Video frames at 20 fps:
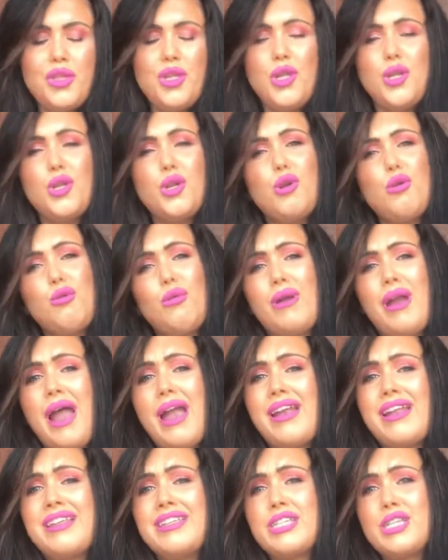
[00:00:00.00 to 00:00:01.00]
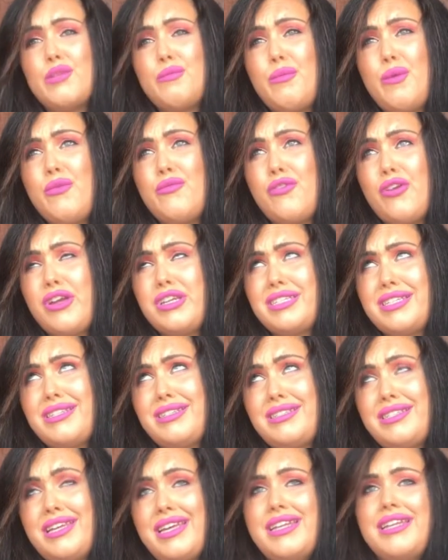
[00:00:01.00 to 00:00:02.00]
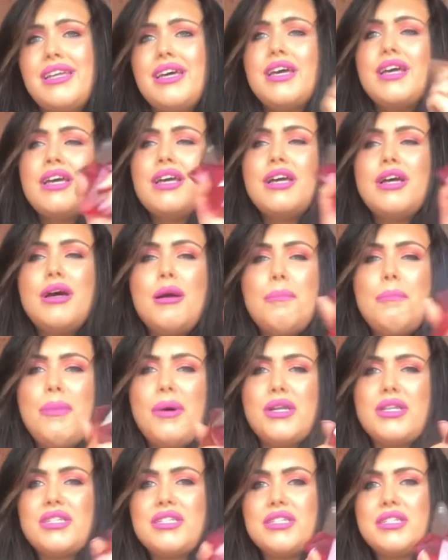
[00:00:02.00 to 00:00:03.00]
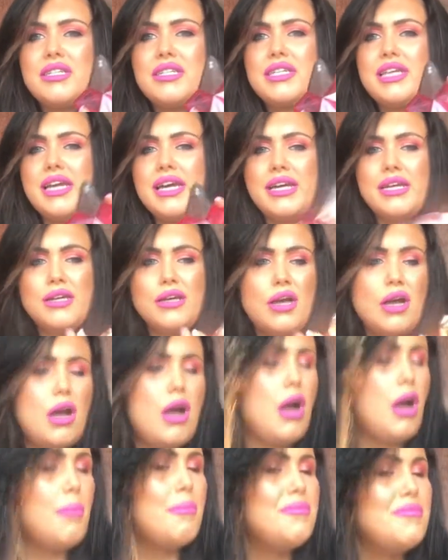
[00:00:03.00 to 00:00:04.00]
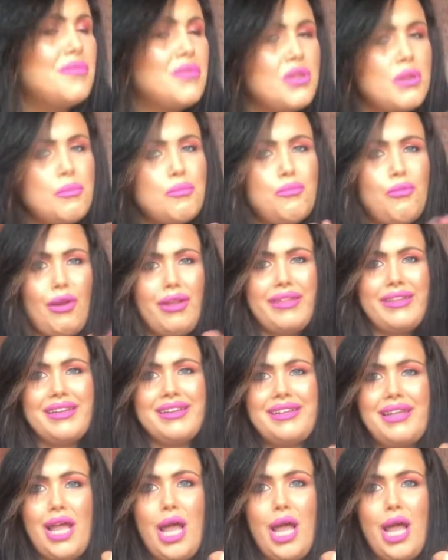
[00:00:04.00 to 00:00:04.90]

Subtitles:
I don't know where that is, but maybe try since then. But yeah, brilliant.